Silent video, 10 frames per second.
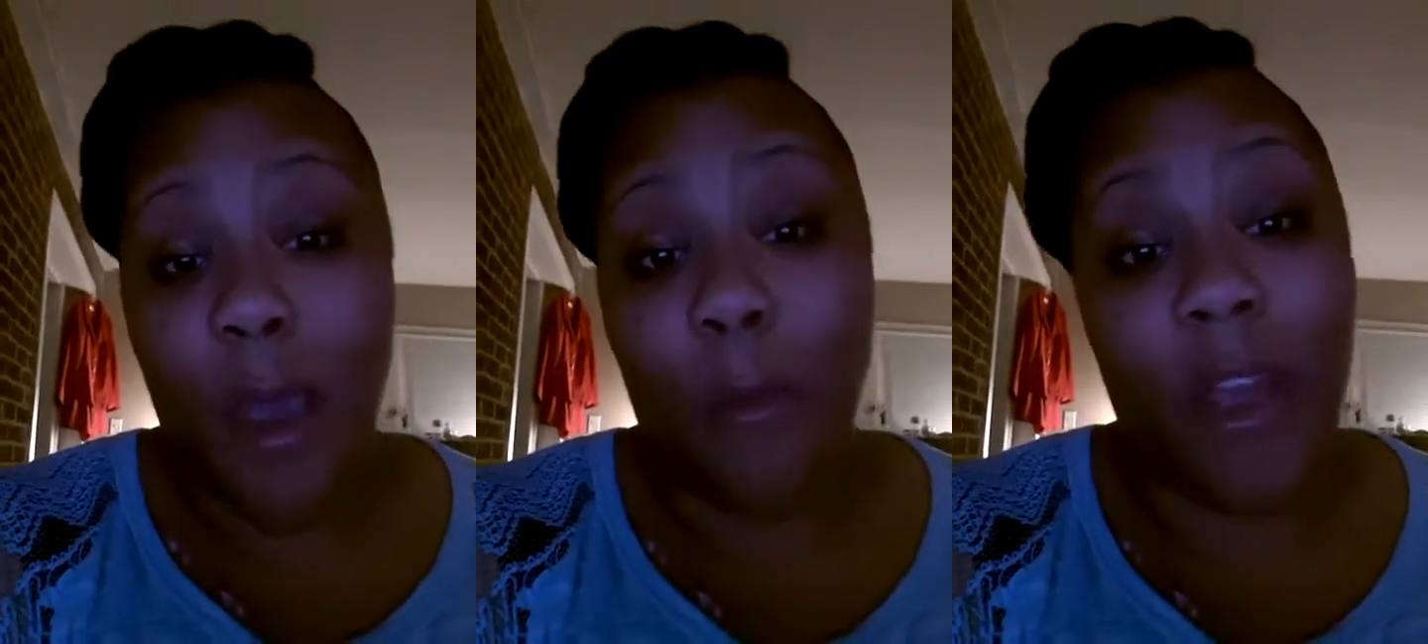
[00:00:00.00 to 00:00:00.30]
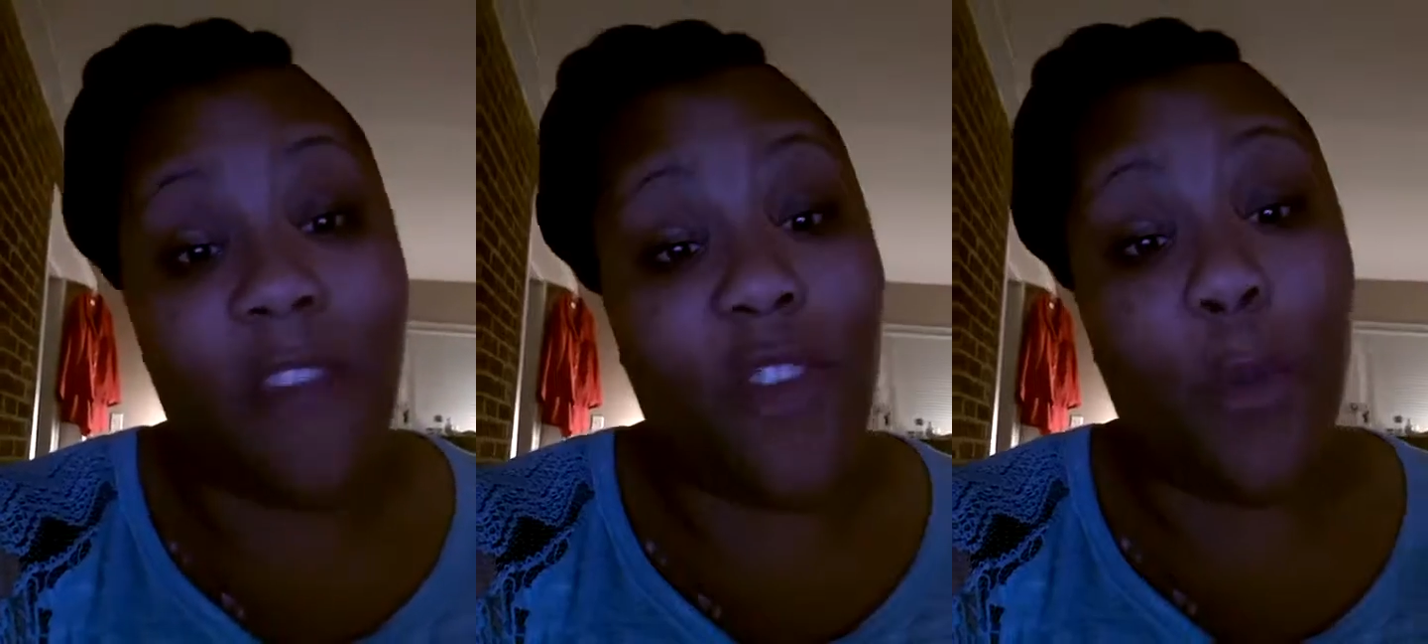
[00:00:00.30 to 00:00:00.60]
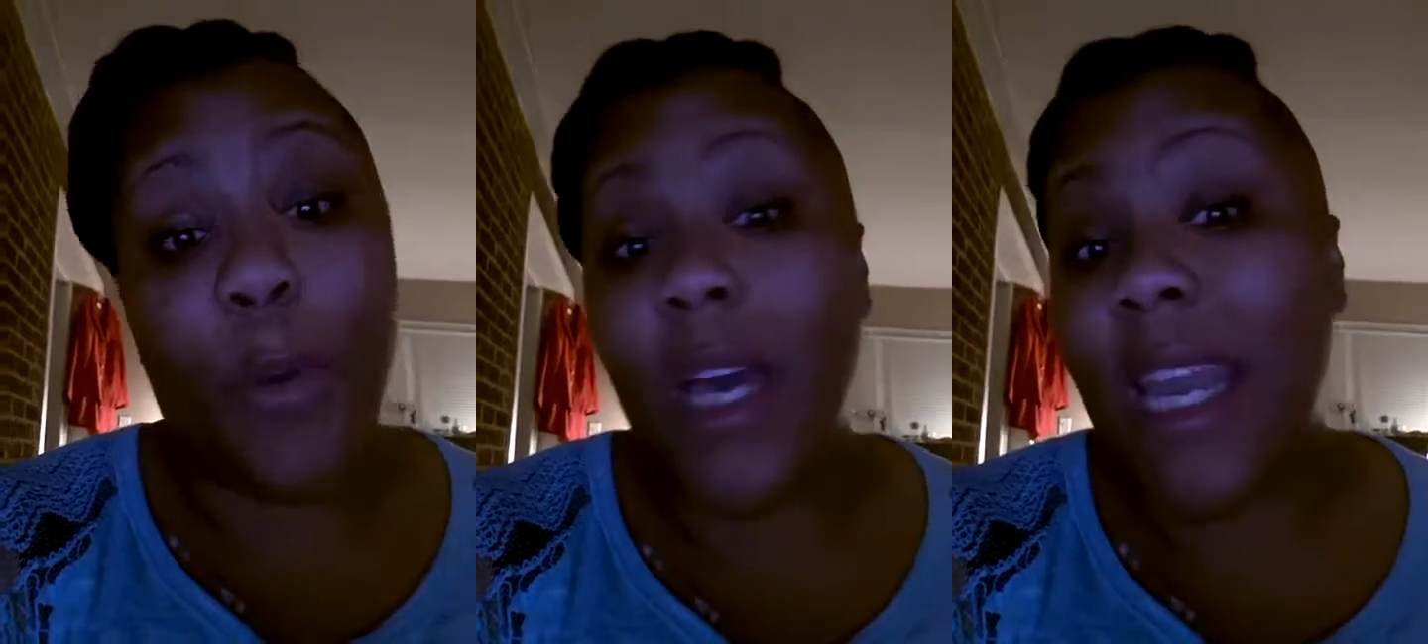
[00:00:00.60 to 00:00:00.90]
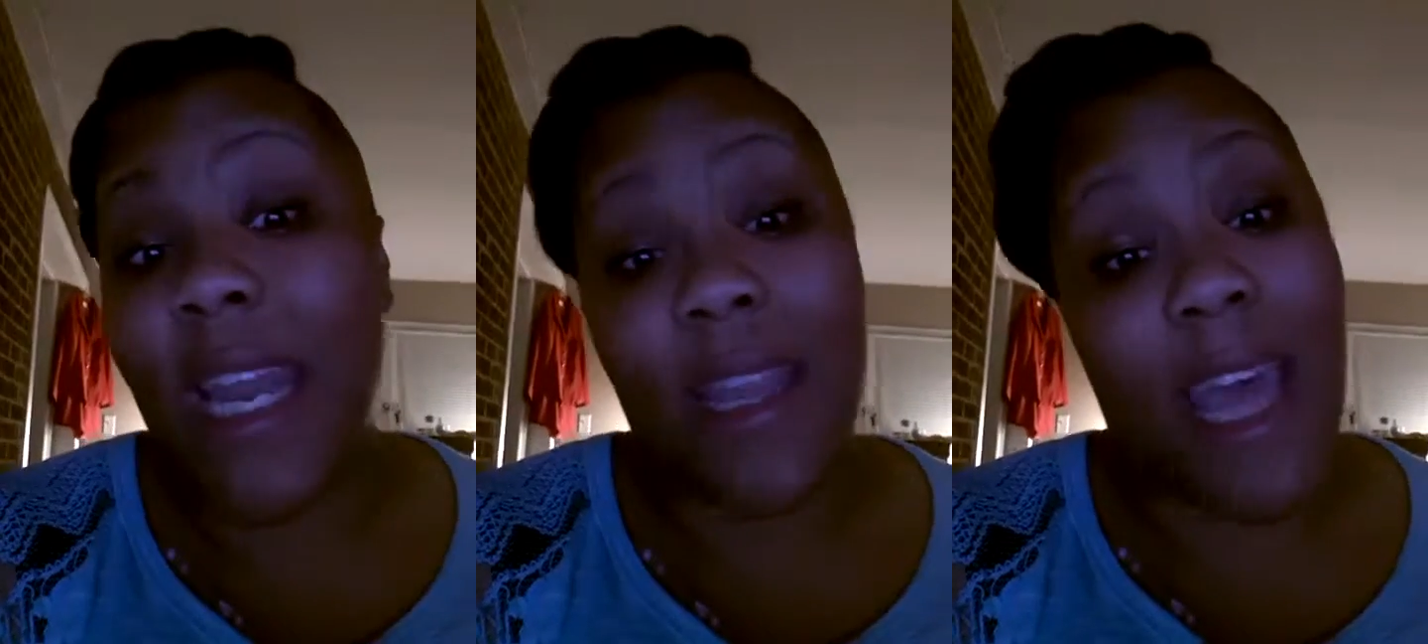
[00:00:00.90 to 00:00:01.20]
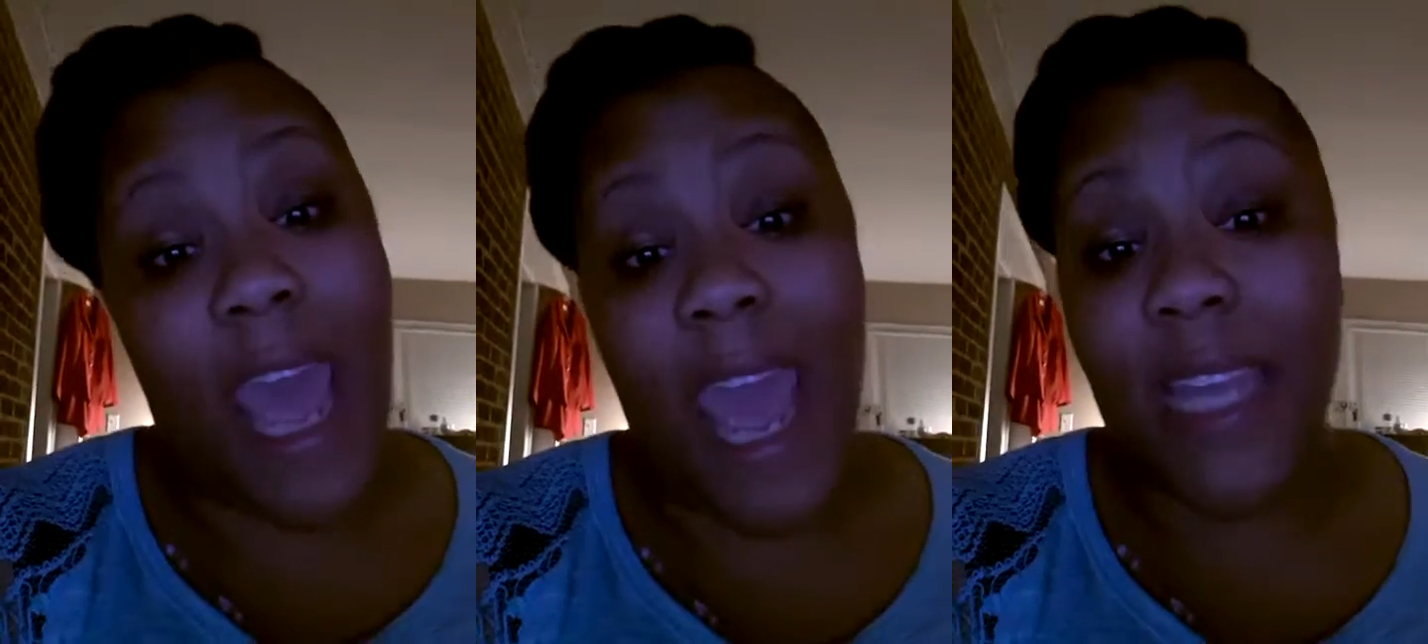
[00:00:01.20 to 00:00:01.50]
But if you put it in the
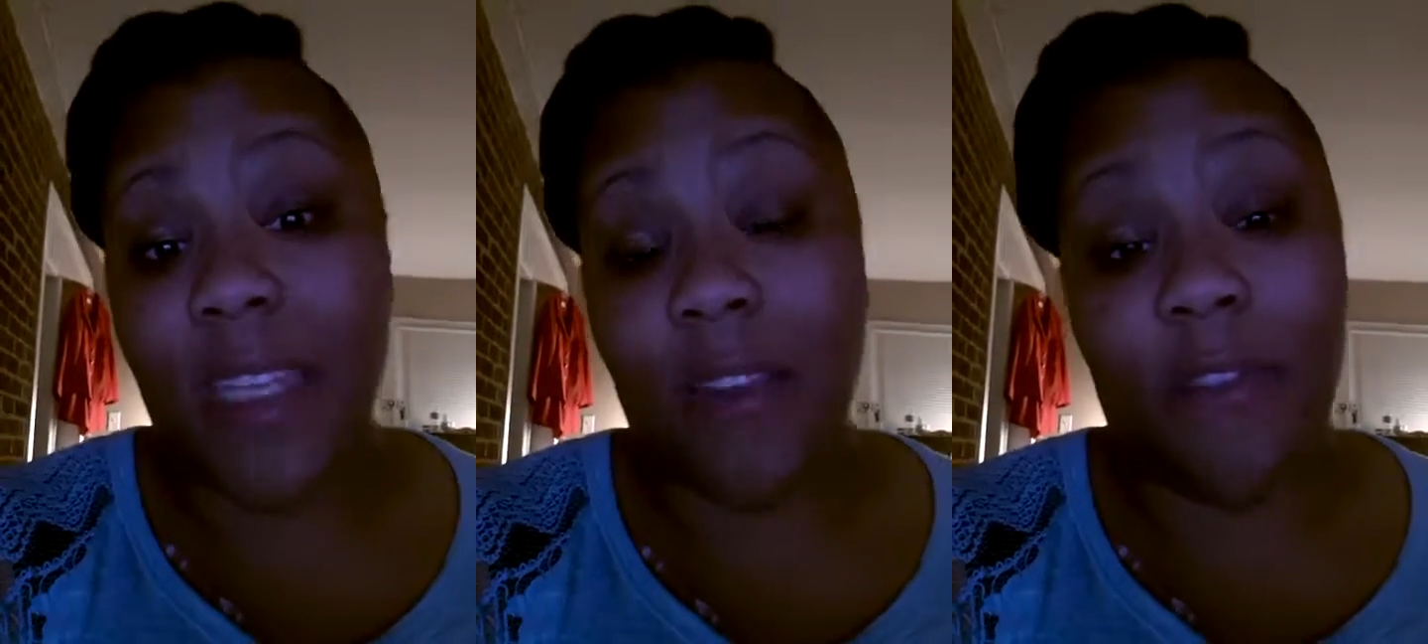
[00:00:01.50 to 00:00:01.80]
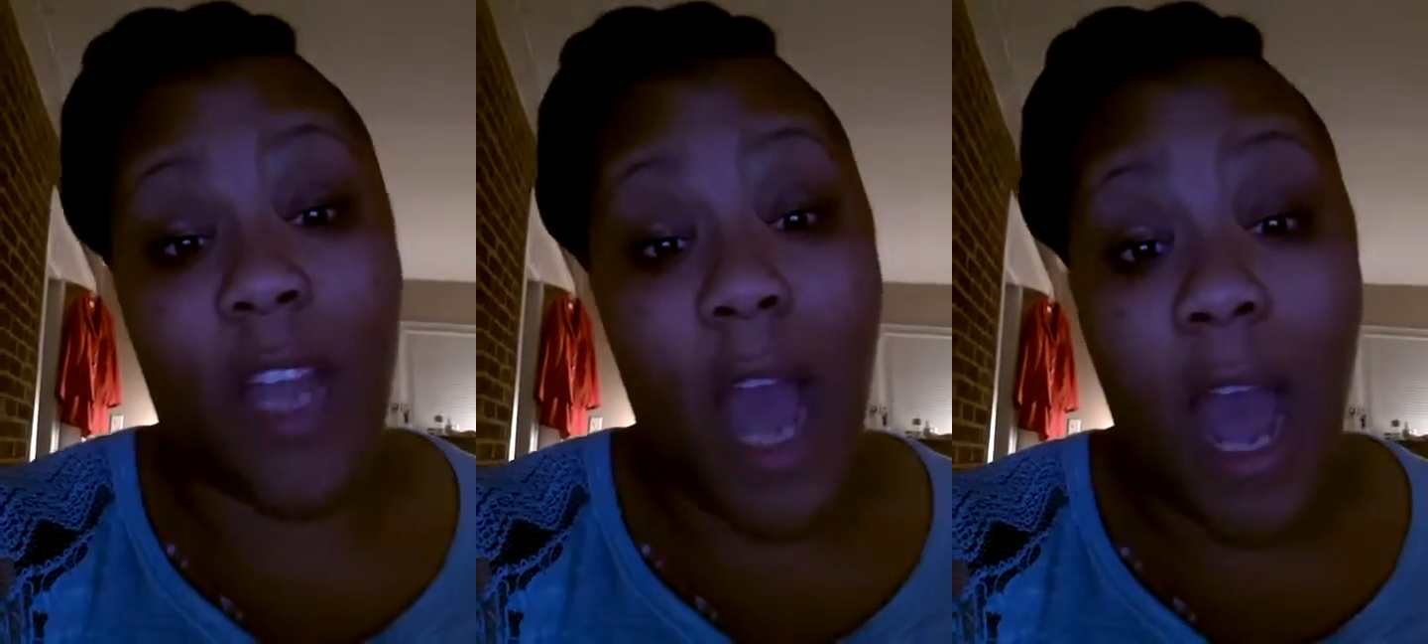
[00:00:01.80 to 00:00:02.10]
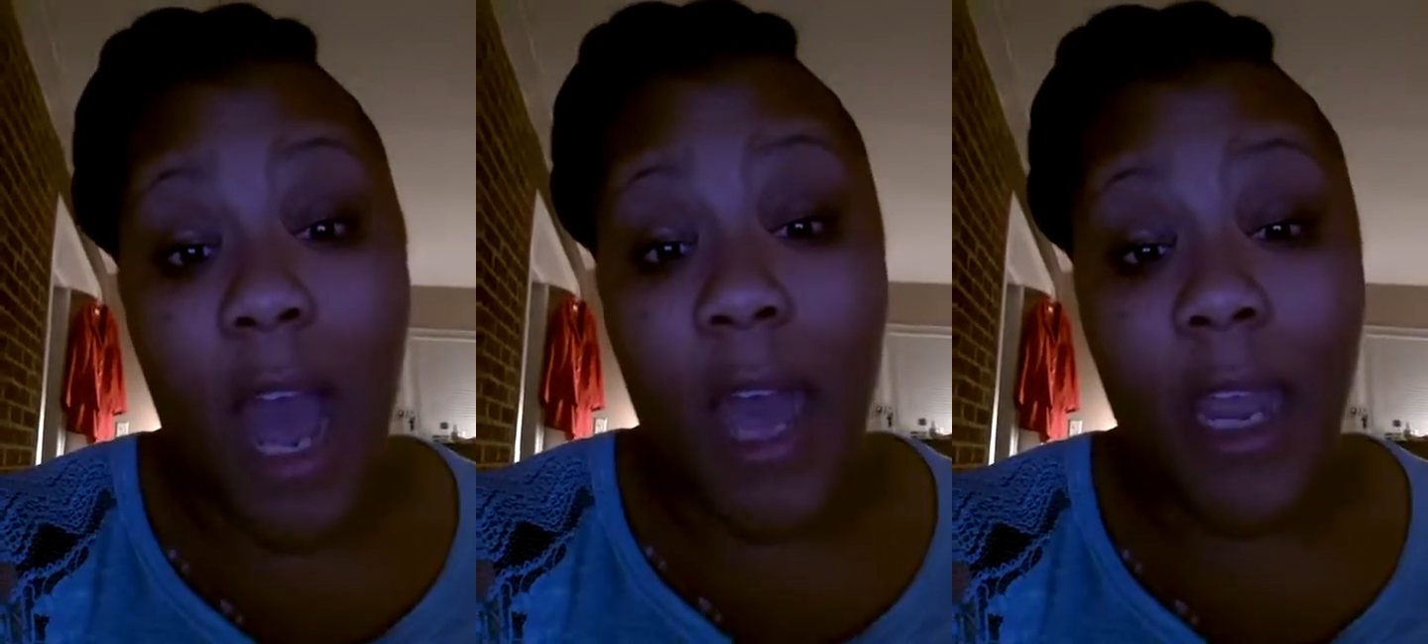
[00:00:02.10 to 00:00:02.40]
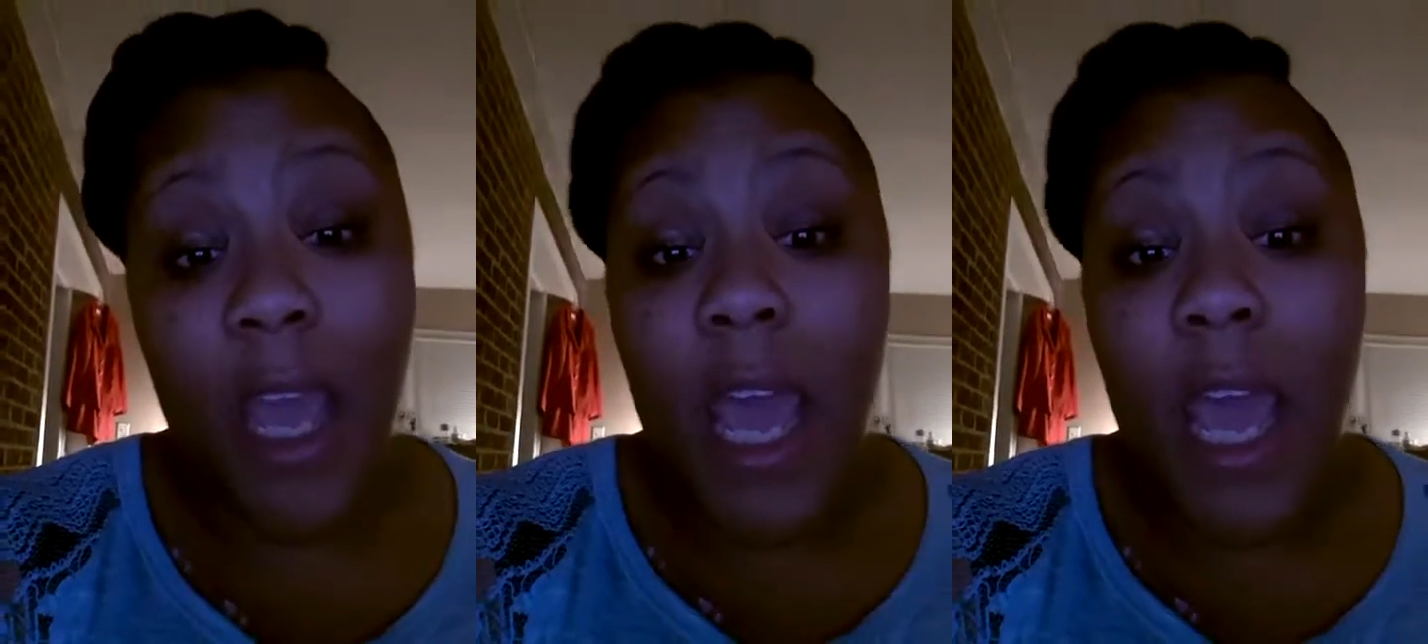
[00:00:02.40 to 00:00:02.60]
hands of God,